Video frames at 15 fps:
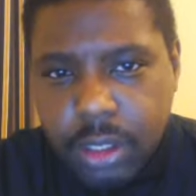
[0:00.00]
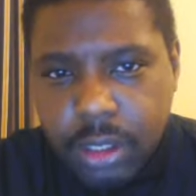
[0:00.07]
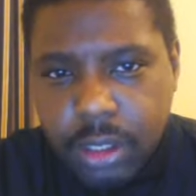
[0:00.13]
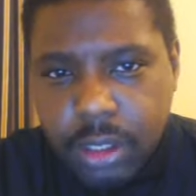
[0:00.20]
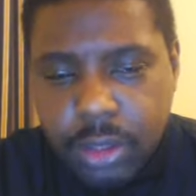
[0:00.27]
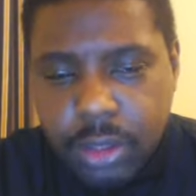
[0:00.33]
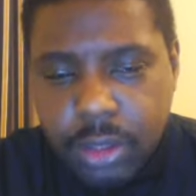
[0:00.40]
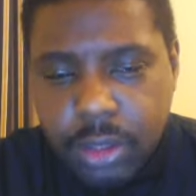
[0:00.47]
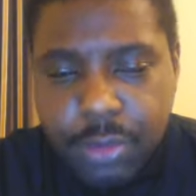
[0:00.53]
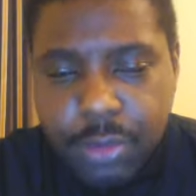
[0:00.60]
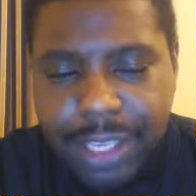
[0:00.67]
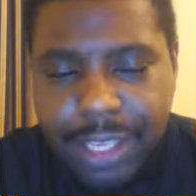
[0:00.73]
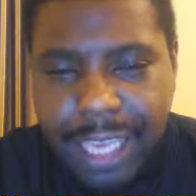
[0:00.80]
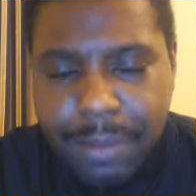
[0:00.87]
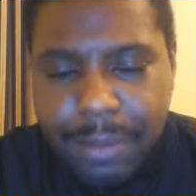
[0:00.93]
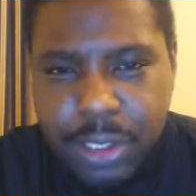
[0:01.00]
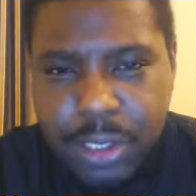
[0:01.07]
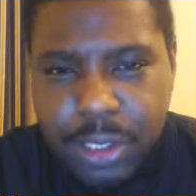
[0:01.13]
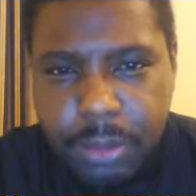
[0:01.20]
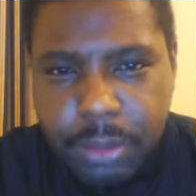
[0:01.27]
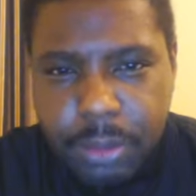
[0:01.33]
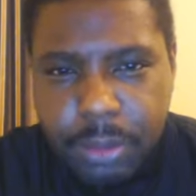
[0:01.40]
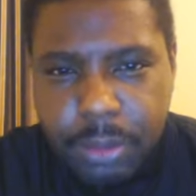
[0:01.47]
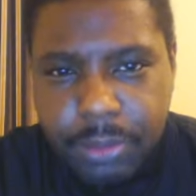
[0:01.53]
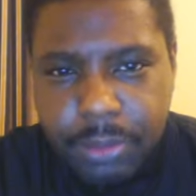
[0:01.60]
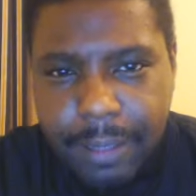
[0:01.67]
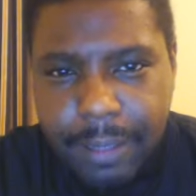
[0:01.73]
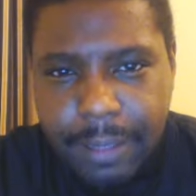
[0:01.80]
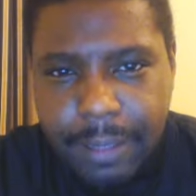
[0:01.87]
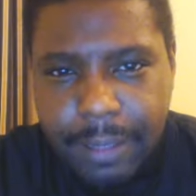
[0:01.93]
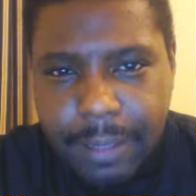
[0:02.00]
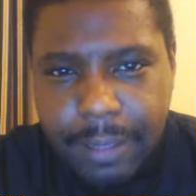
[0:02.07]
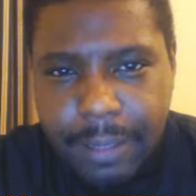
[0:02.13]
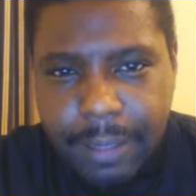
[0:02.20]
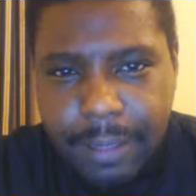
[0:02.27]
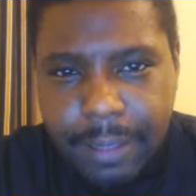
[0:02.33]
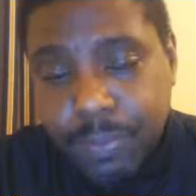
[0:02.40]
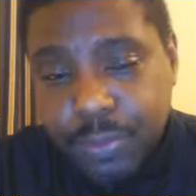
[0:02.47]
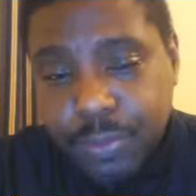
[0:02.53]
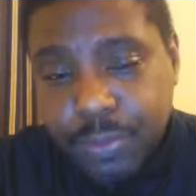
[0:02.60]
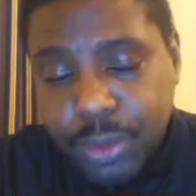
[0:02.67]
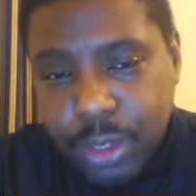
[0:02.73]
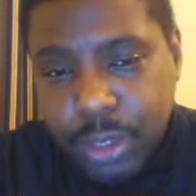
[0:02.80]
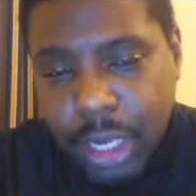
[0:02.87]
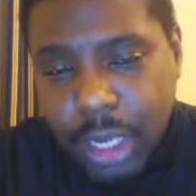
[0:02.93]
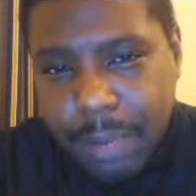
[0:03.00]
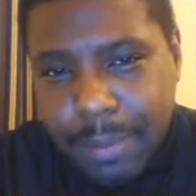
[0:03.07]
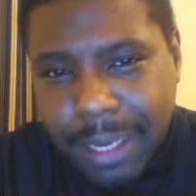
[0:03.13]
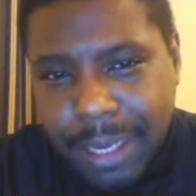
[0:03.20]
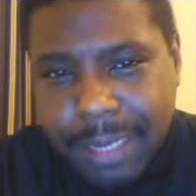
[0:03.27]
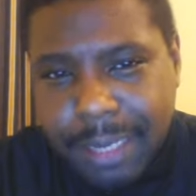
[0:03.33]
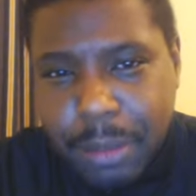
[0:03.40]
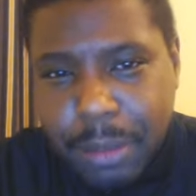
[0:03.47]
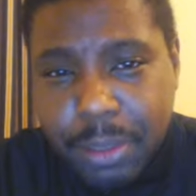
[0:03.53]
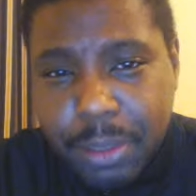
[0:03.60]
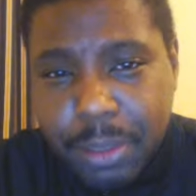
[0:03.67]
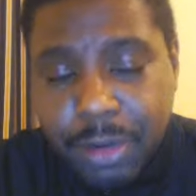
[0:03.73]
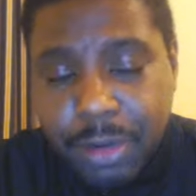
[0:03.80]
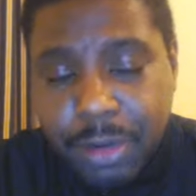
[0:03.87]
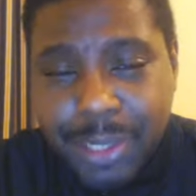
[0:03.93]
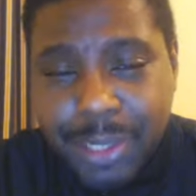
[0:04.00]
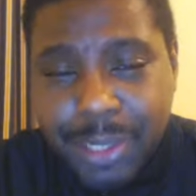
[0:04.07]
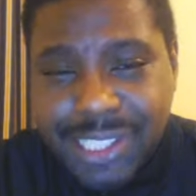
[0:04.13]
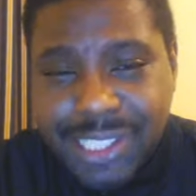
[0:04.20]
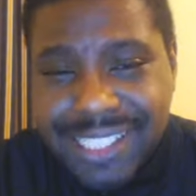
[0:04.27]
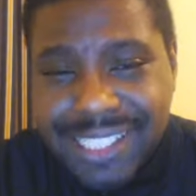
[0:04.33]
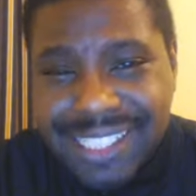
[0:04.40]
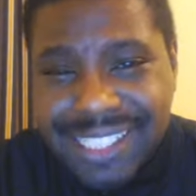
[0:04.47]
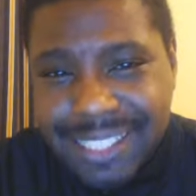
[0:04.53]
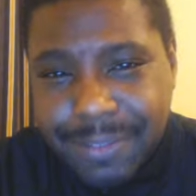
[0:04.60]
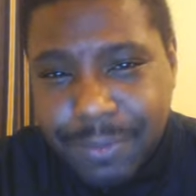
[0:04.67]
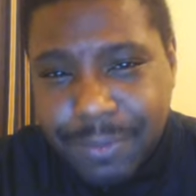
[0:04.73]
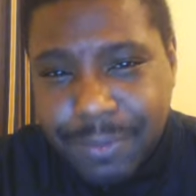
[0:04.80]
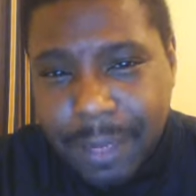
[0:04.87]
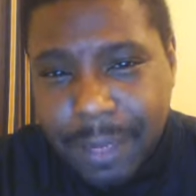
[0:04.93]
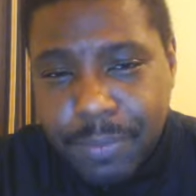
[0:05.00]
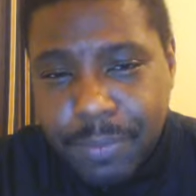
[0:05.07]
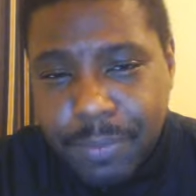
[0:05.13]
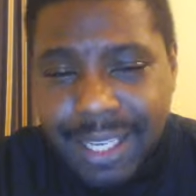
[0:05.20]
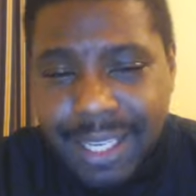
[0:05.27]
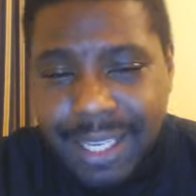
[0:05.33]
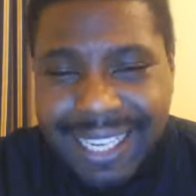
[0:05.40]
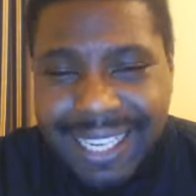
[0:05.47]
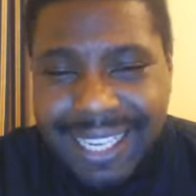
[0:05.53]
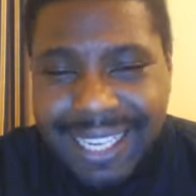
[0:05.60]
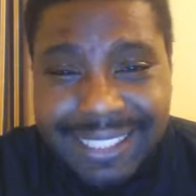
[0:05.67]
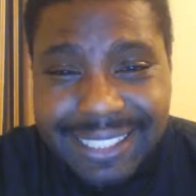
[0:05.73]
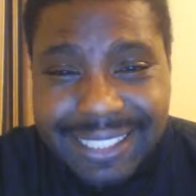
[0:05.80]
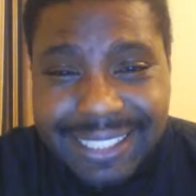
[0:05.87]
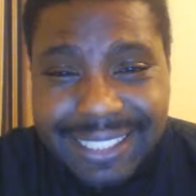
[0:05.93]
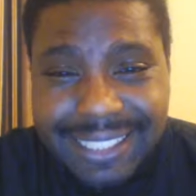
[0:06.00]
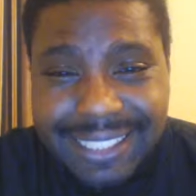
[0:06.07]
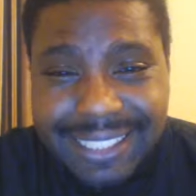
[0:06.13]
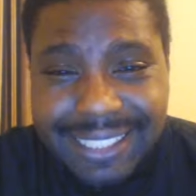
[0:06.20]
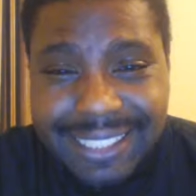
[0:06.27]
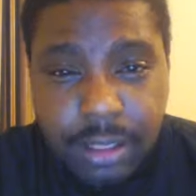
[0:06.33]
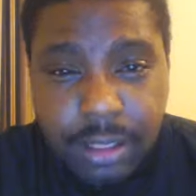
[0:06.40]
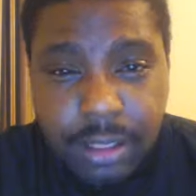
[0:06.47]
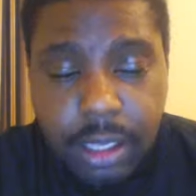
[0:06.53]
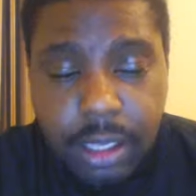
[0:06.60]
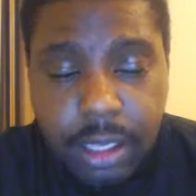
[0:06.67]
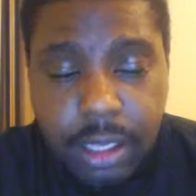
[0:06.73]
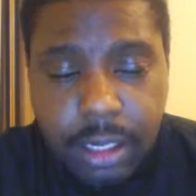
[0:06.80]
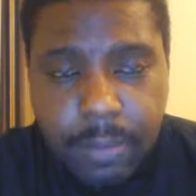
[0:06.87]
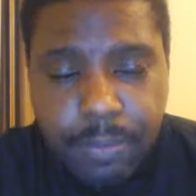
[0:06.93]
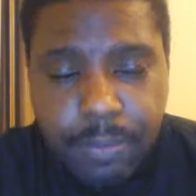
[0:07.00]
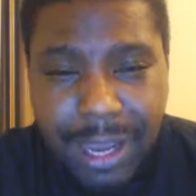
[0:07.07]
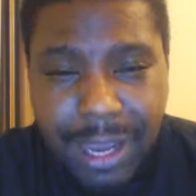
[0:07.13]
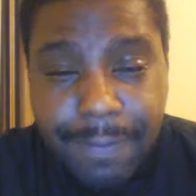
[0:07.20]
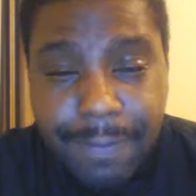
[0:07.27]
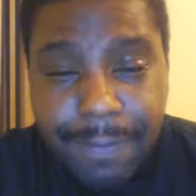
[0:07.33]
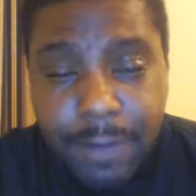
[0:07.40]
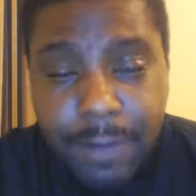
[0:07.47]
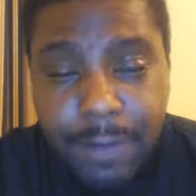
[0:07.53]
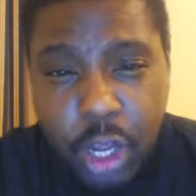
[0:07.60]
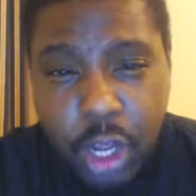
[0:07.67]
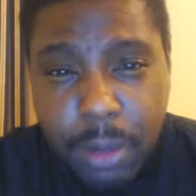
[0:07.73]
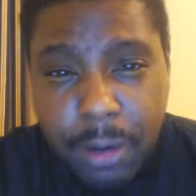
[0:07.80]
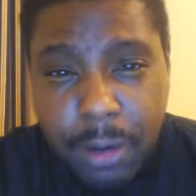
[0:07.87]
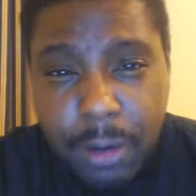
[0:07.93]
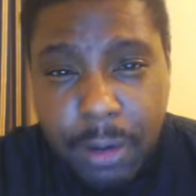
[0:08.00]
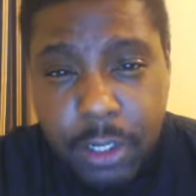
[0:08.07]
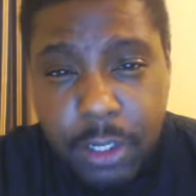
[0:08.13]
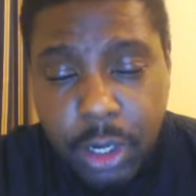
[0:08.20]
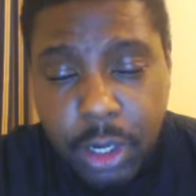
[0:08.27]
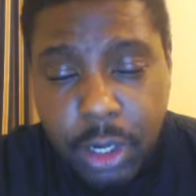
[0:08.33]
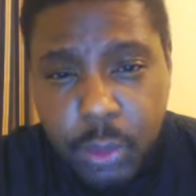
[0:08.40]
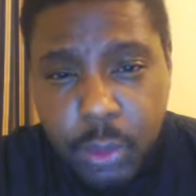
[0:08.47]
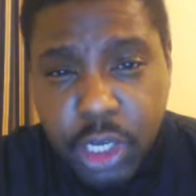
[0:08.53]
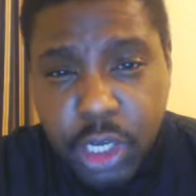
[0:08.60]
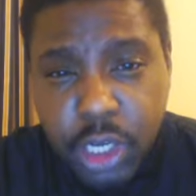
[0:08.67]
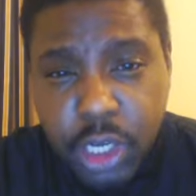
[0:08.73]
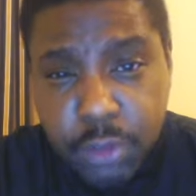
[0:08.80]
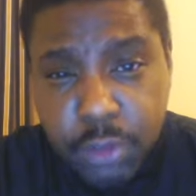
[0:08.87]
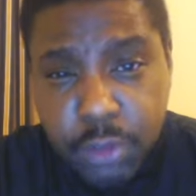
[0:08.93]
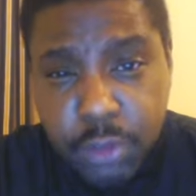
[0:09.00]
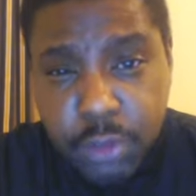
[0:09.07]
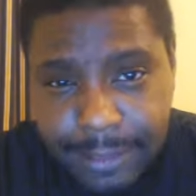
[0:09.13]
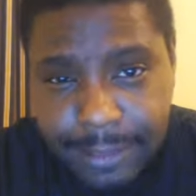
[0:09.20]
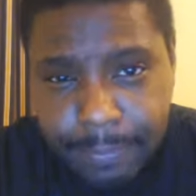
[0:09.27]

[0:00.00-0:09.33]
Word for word: the referee came in and stopped the fight. Now, going back in my pre-fight prediction to this fight, I did state that um, I felt Omar Figueroa was overrated.